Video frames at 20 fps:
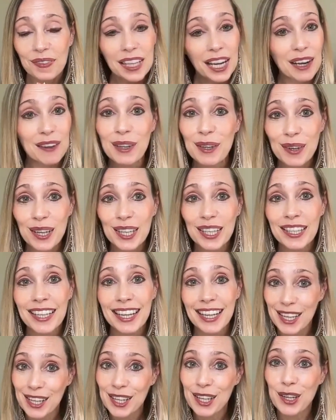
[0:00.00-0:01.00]
everyone
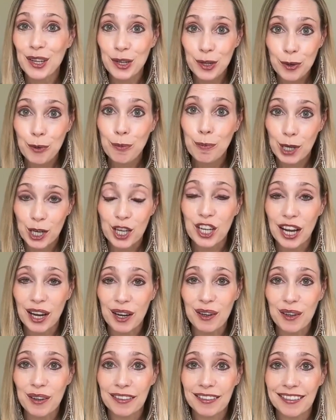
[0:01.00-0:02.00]
is you pushed
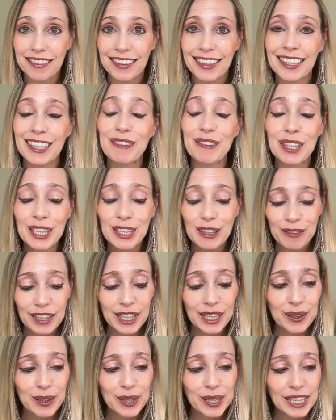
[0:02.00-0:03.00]
out. And I've done a
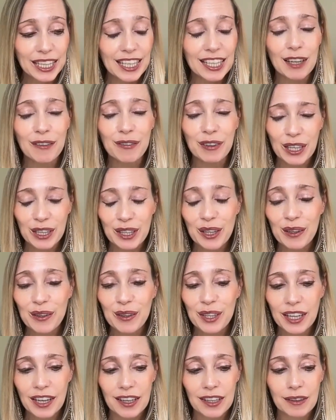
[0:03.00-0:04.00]
video on this. I've also
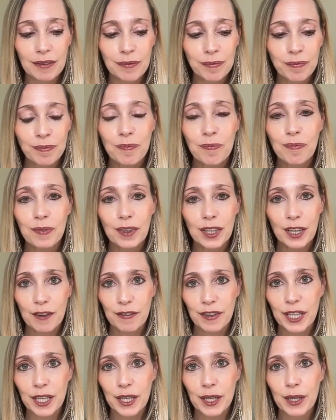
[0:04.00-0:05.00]
done a
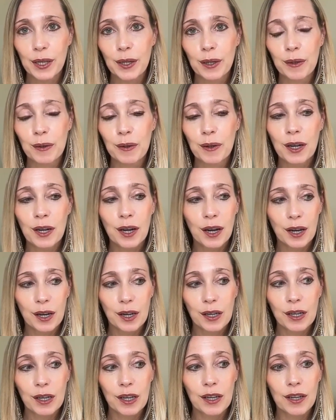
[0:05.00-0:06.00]
video
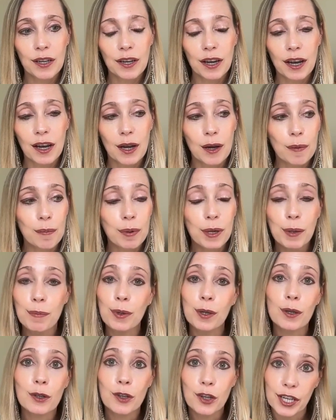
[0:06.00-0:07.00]
on
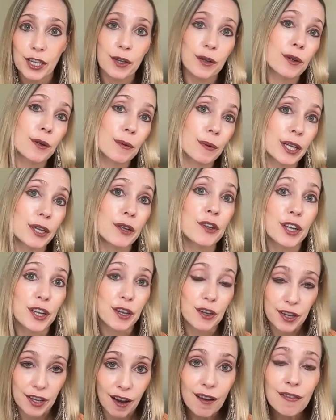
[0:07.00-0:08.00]
people treat you the way you treat
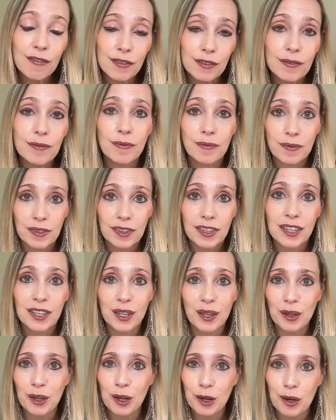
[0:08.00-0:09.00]
yourself.
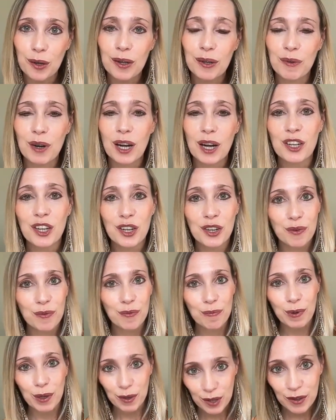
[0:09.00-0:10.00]
So go and watch
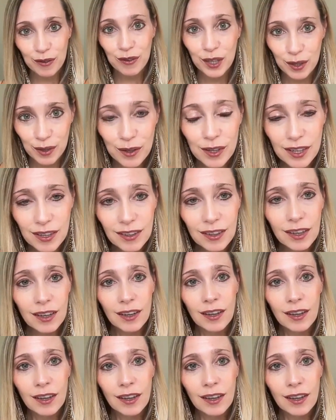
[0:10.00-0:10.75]
both of those